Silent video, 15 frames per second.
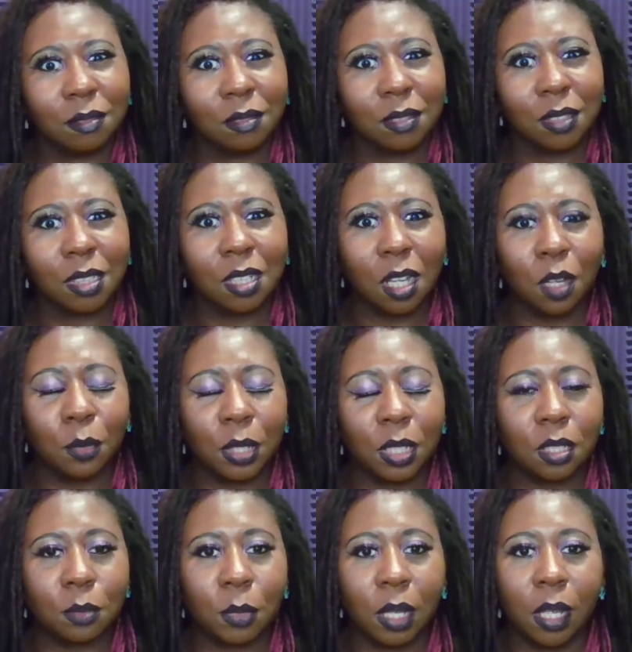It's always
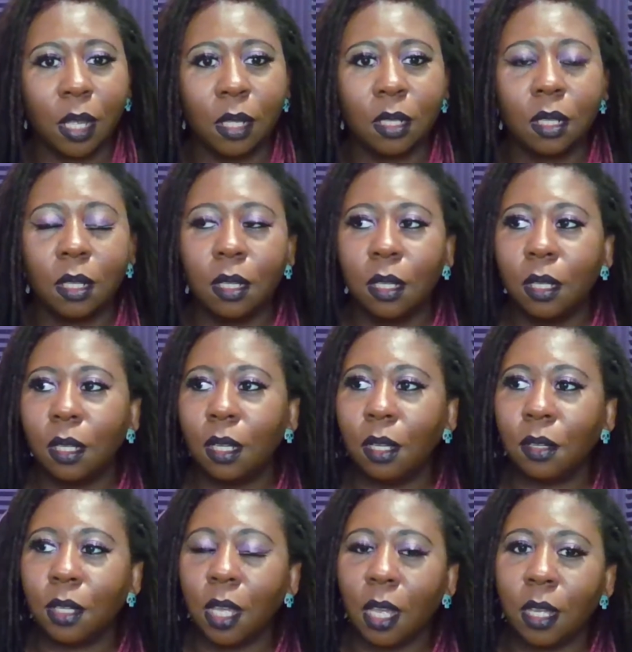in my head.
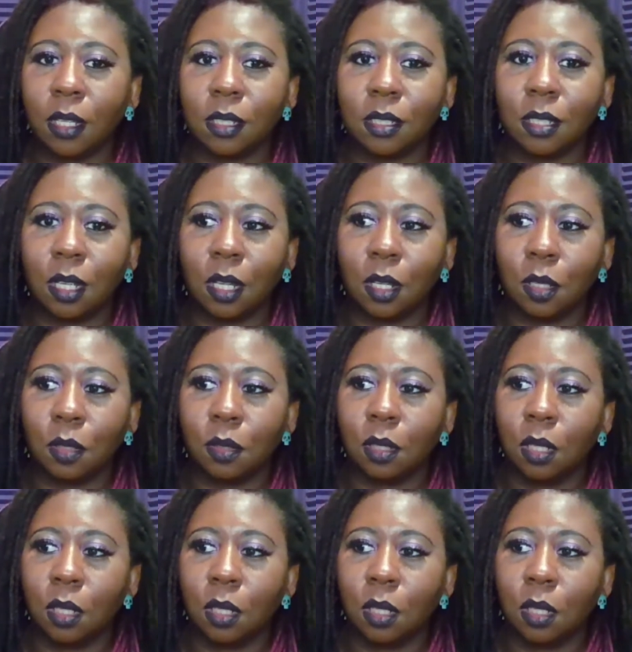Okay, so